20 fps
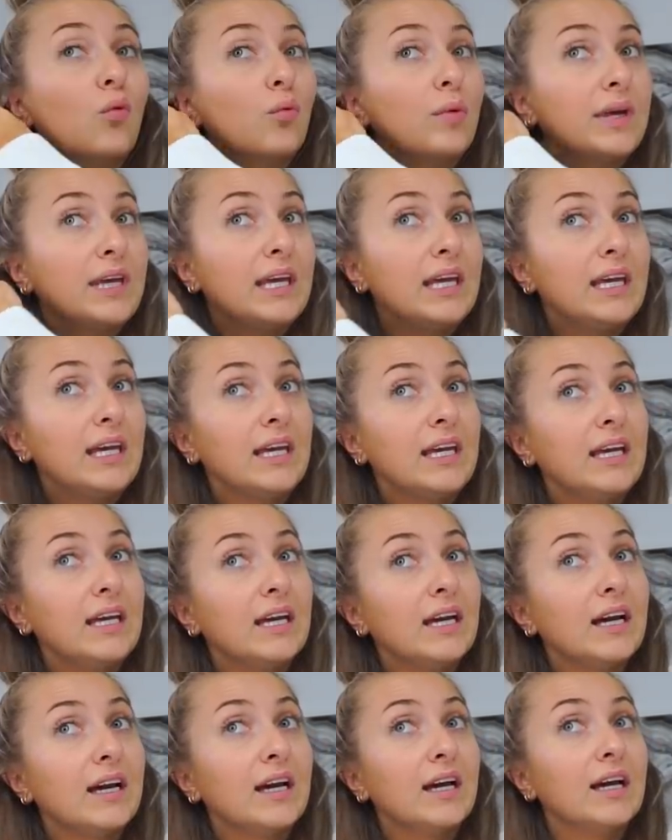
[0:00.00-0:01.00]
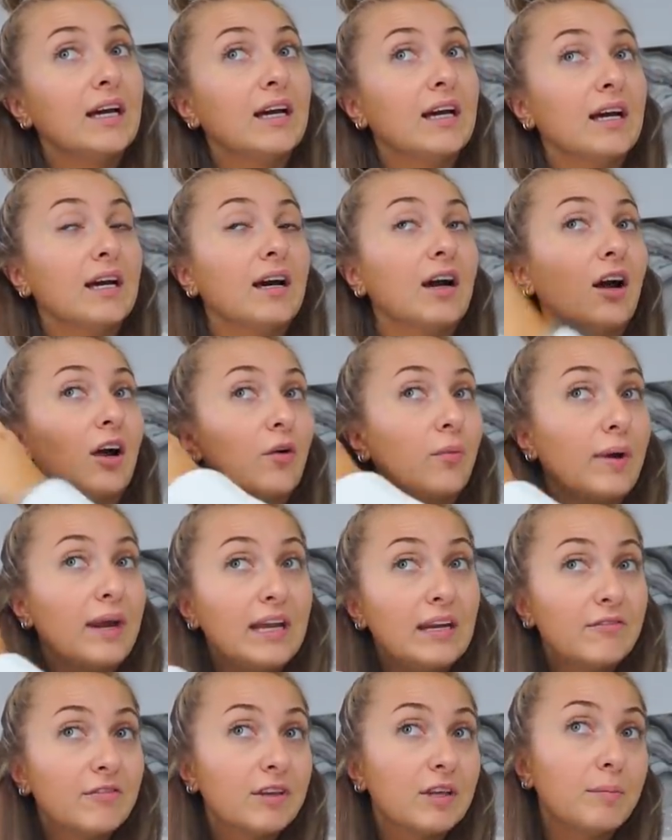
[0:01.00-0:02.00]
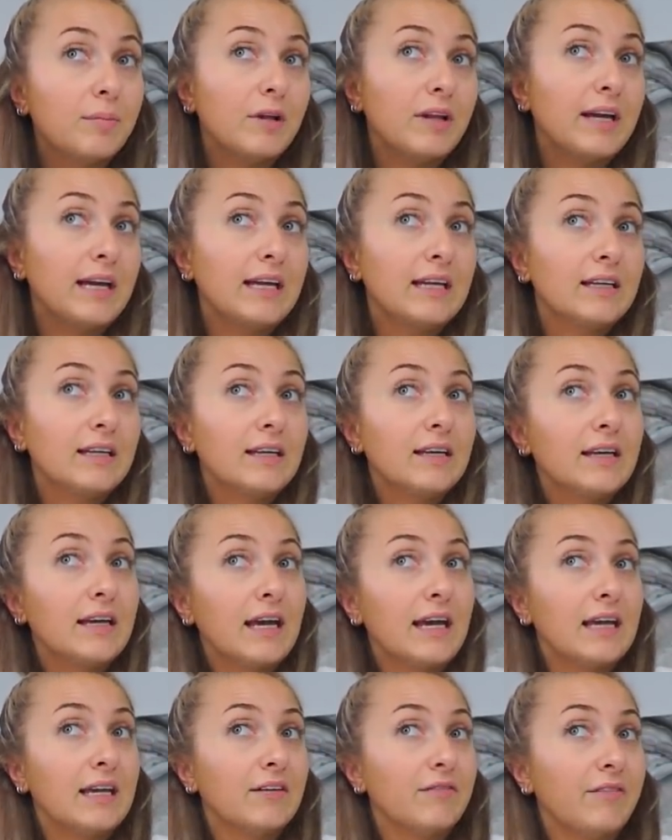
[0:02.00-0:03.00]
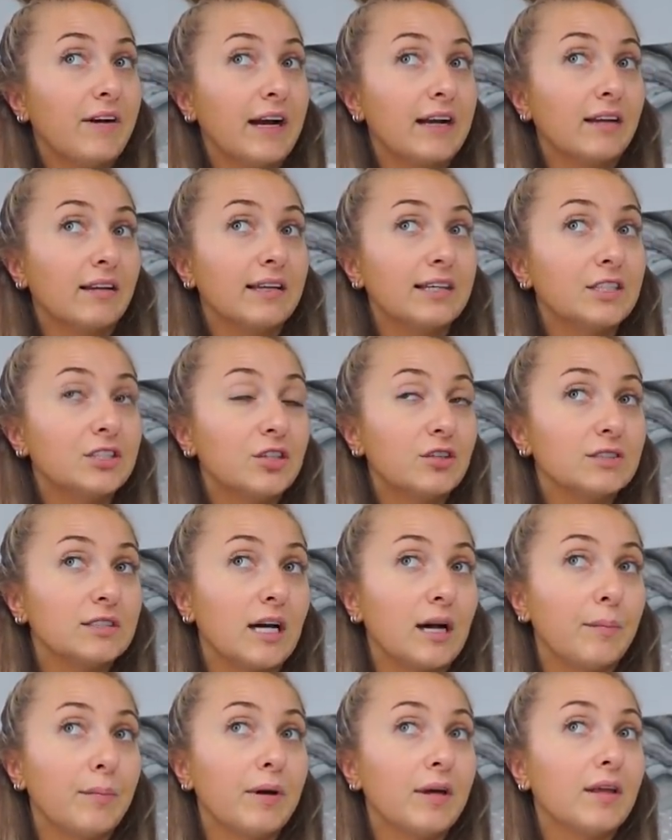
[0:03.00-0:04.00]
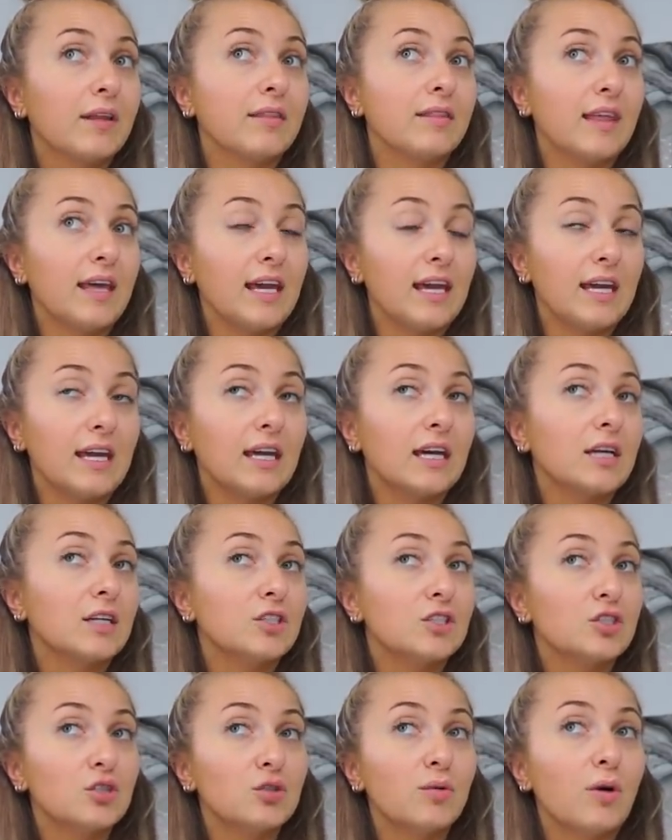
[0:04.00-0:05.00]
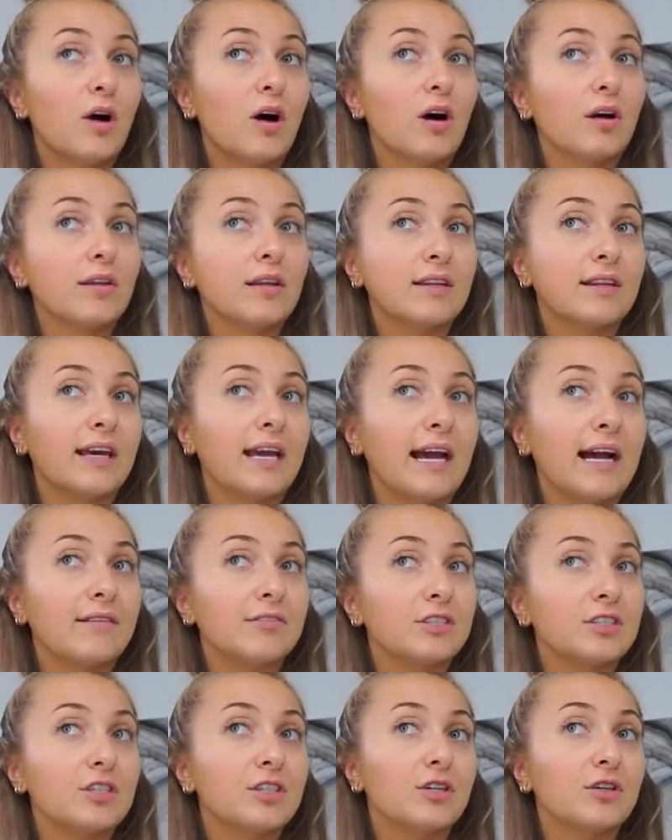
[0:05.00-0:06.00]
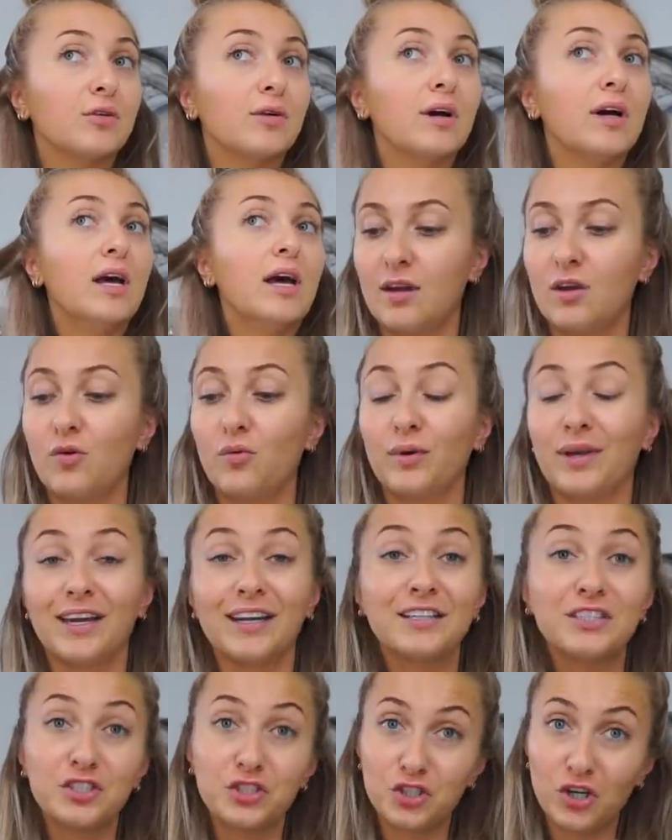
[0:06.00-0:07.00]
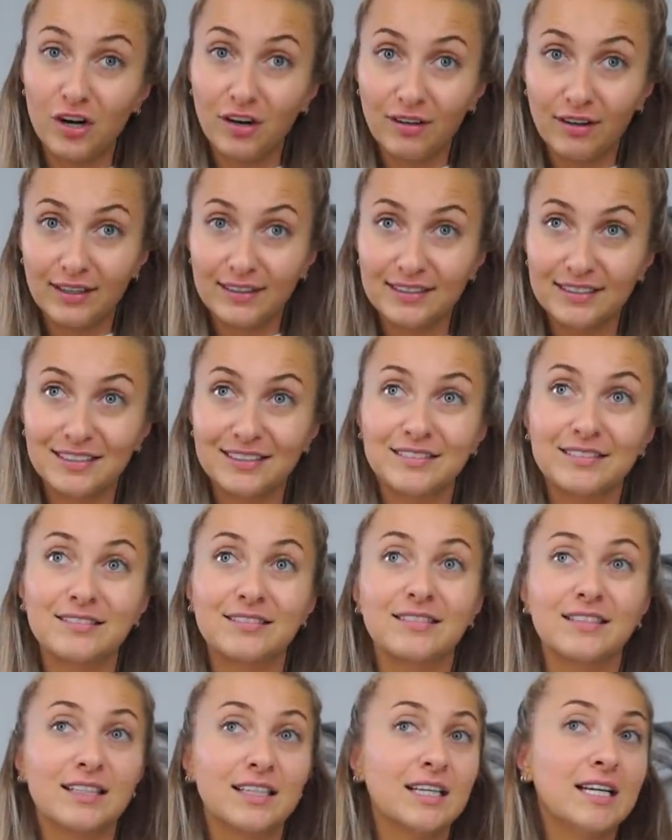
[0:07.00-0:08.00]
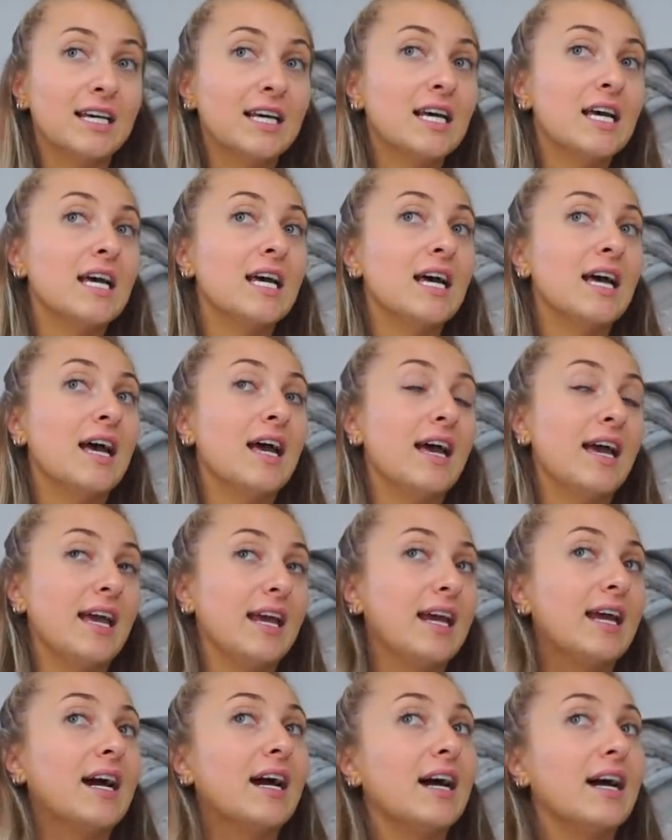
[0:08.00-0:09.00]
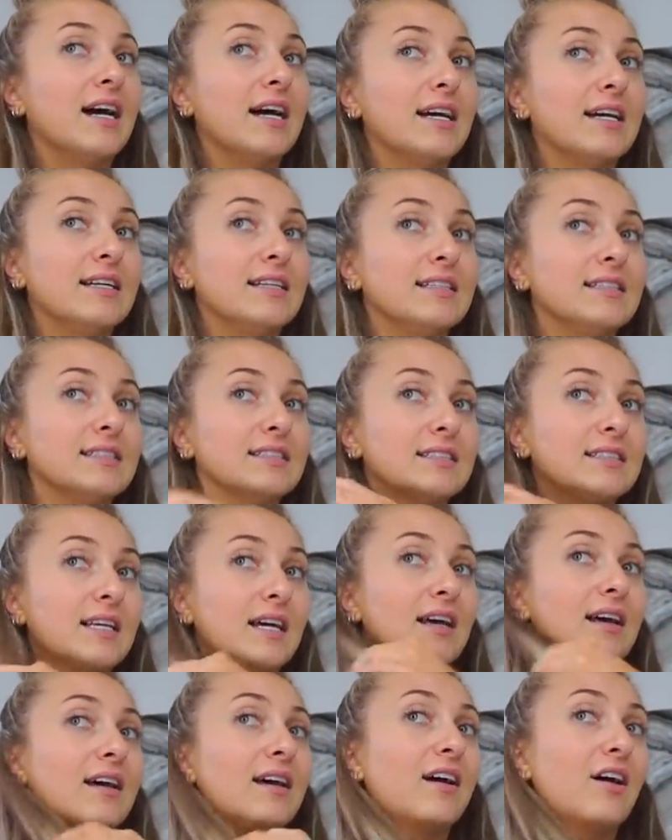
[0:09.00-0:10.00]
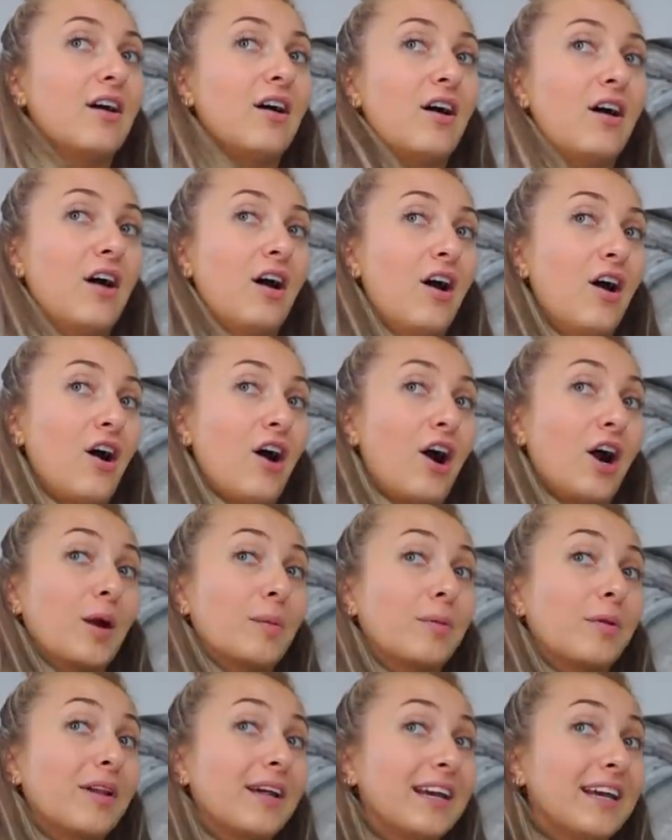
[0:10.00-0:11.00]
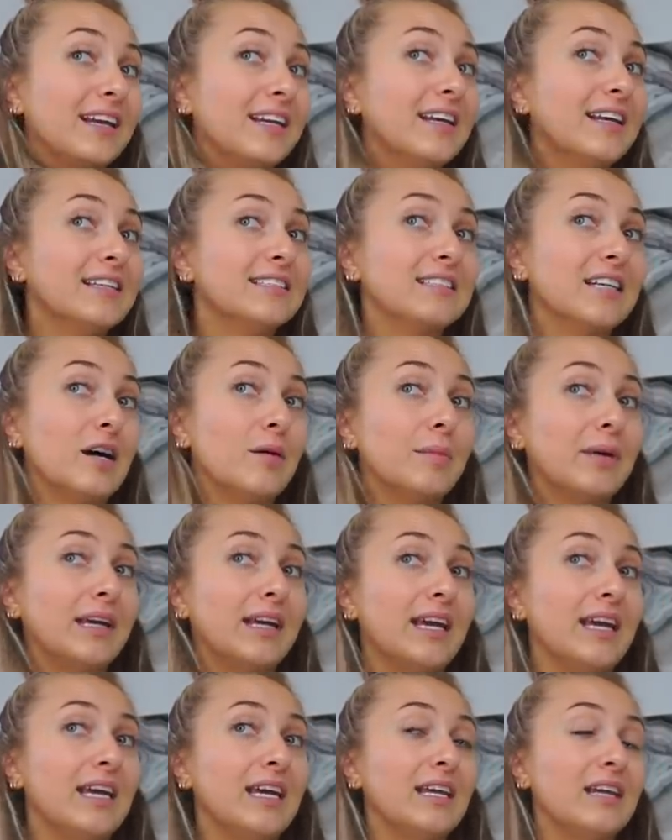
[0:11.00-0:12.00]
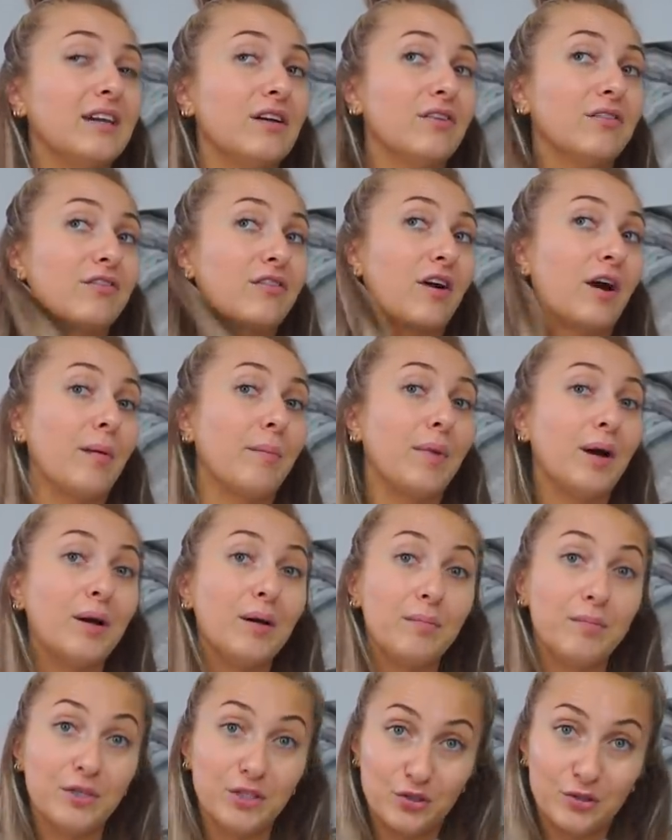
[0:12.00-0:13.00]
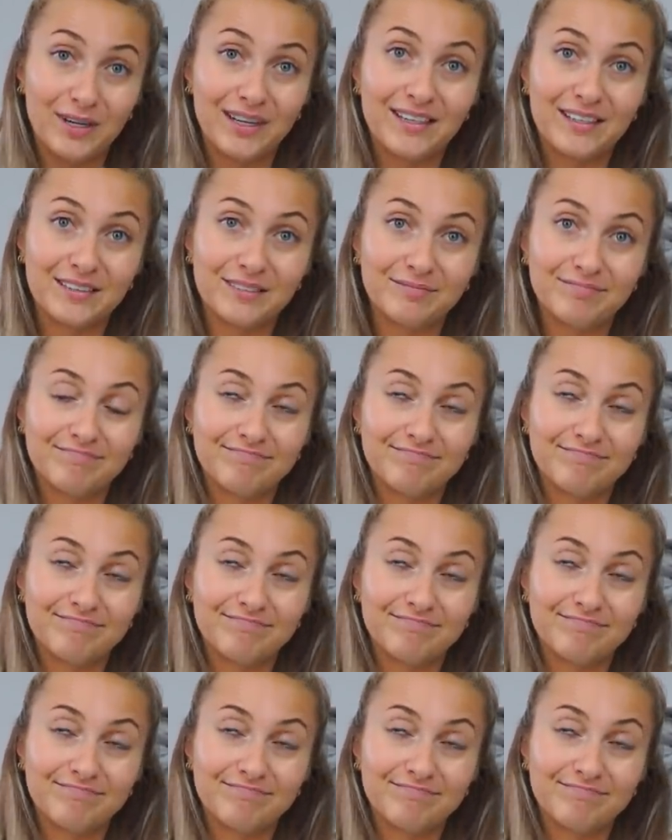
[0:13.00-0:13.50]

we are waiting for the plane and it finally shows up. They do all that they have to do. It's Charlotte. And our plane is coming in from Madrid.